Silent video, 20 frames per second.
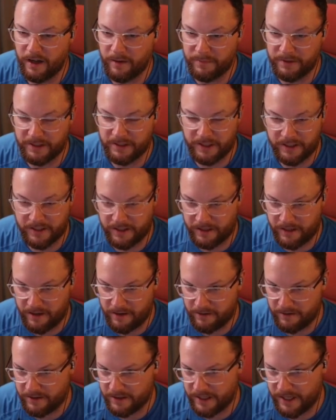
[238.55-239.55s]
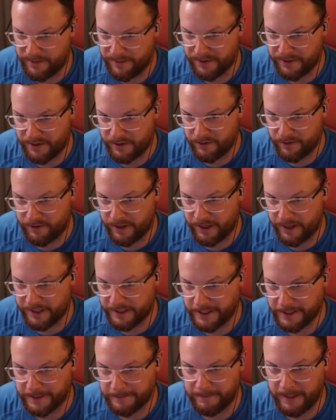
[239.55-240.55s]
but just the color scheme is so
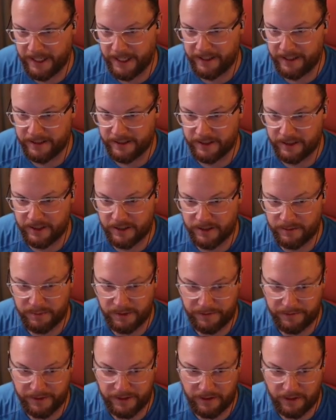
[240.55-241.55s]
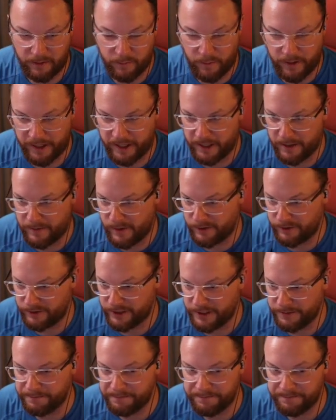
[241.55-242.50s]
nice, and it's just a perfect little wedding emoji.